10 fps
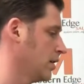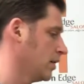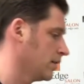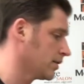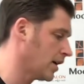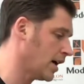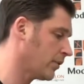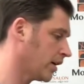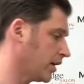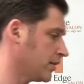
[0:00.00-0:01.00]
So how we're
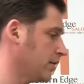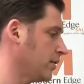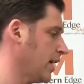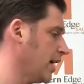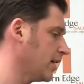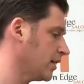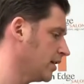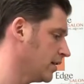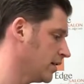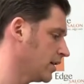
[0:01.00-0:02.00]
going to do that
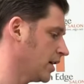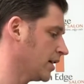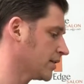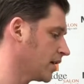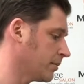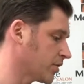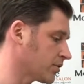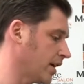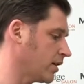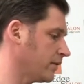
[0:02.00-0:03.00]
is come
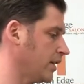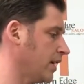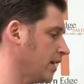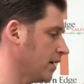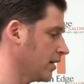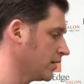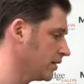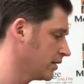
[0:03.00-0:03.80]
straight over the ear,